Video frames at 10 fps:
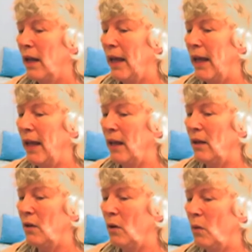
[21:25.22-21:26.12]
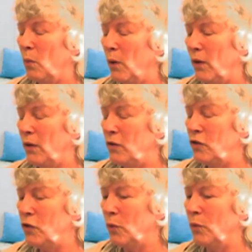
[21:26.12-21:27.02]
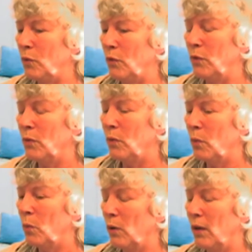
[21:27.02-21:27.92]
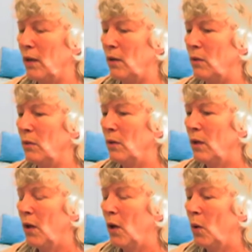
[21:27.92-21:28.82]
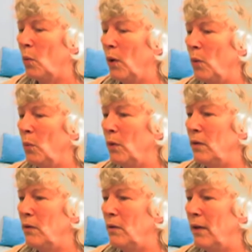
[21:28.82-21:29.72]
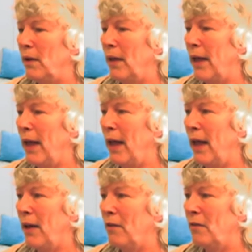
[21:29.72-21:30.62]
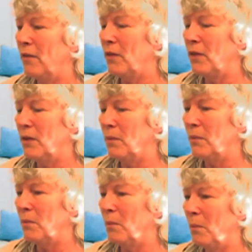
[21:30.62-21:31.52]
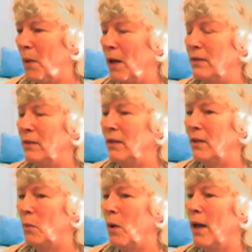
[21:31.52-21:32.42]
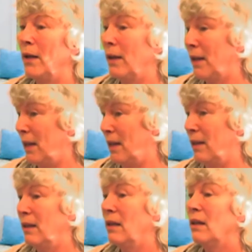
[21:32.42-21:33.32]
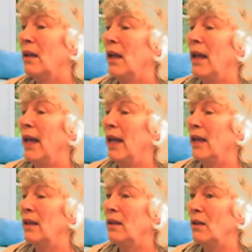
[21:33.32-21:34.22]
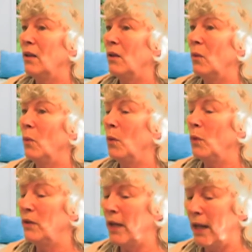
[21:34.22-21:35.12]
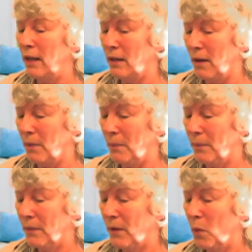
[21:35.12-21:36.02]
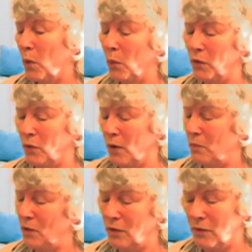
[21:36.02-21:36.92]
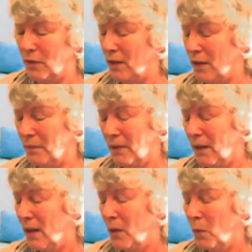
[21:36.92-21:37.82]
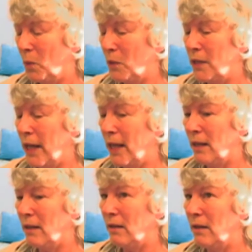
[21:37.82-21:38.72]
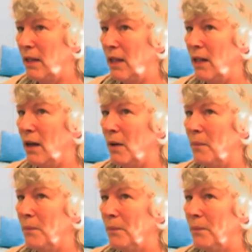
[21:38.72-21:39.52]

And when the children were little, we would have the matzah and the wine again. And we would take, it was grape juice for them. We would take the